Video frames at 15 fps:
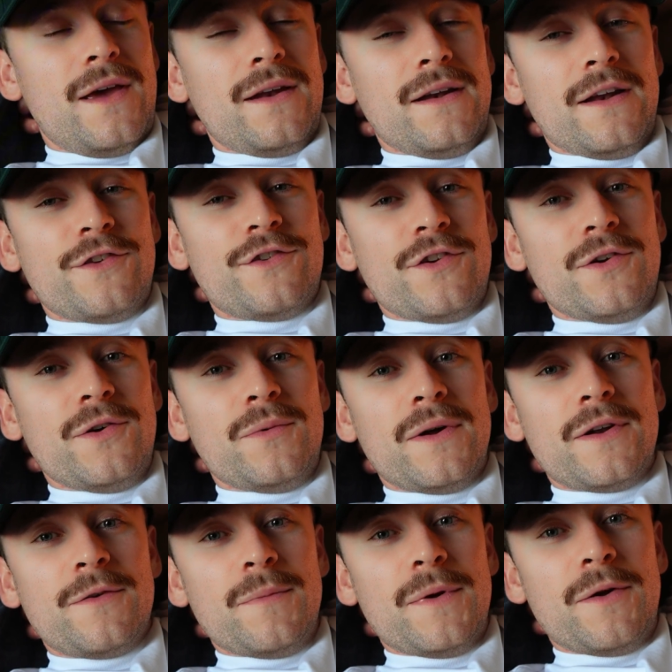I'll let you know
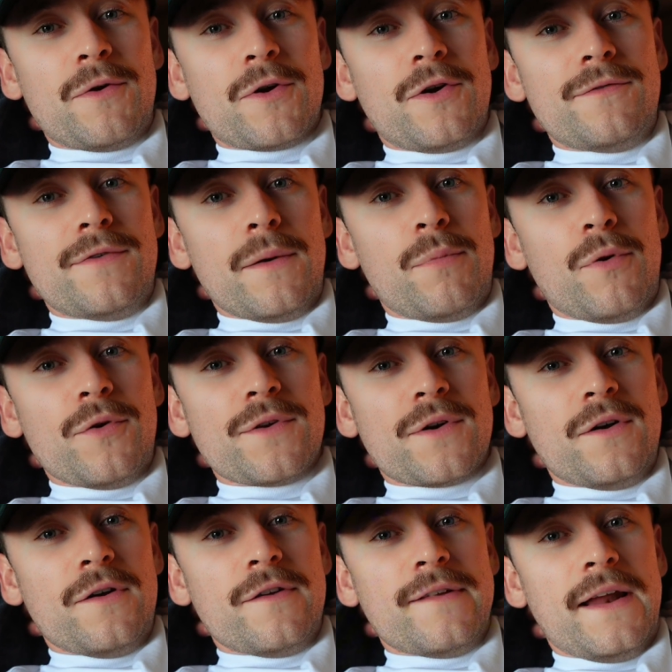what my recovery
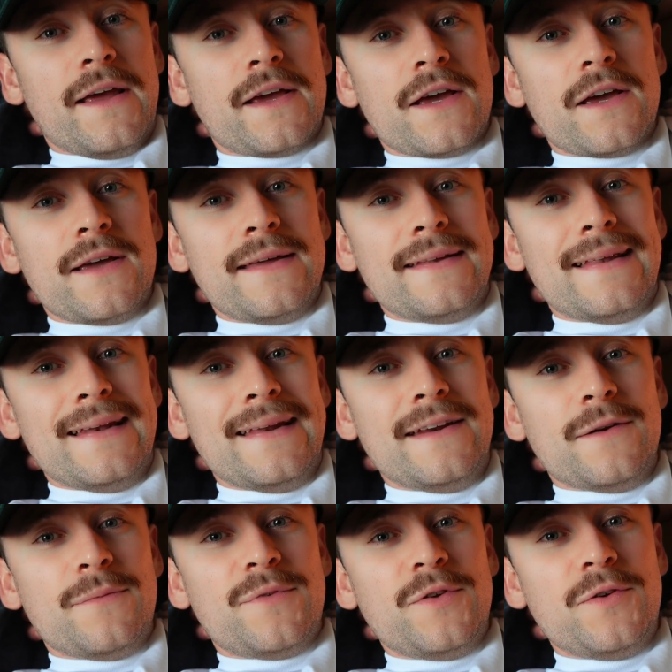protocol is like in the lead
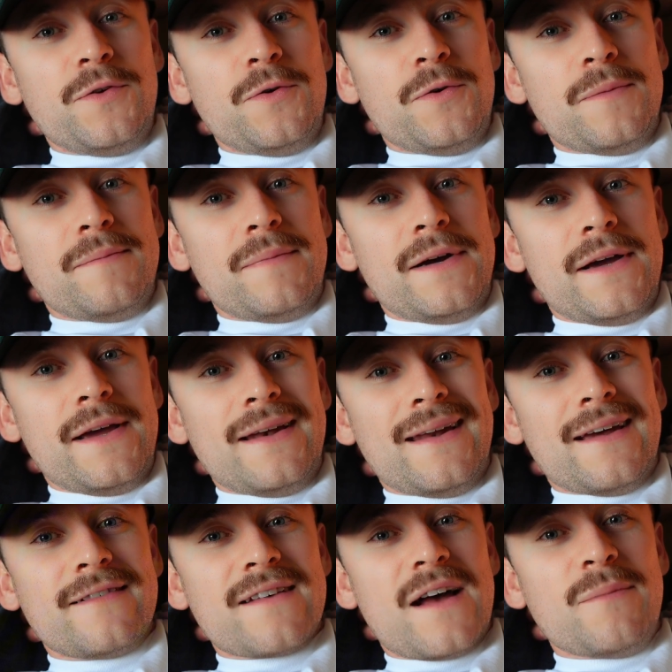up to my
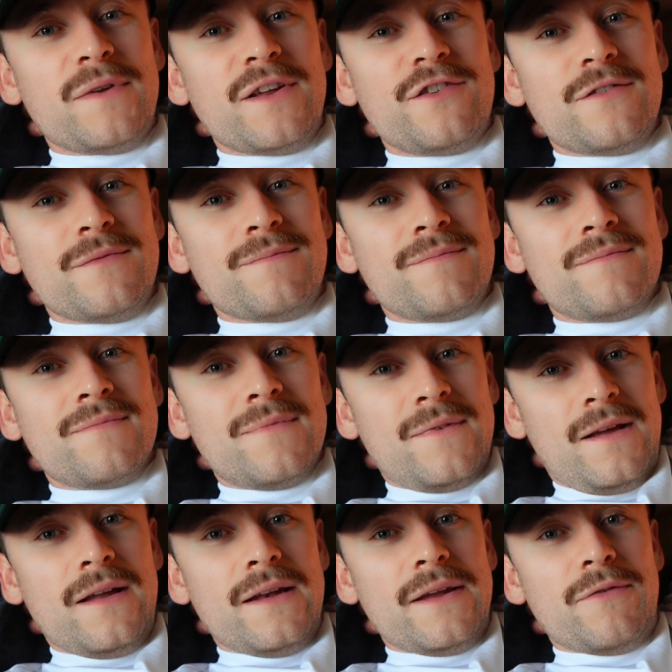next competition.
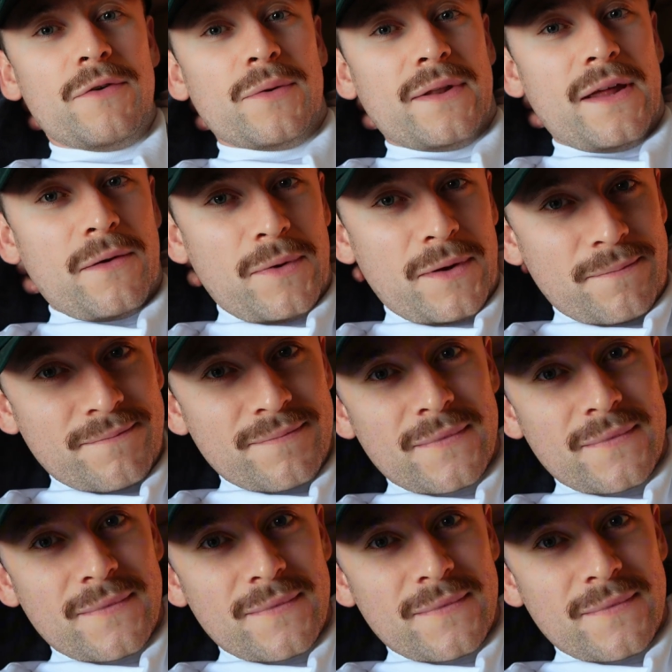I'll leave you with that one.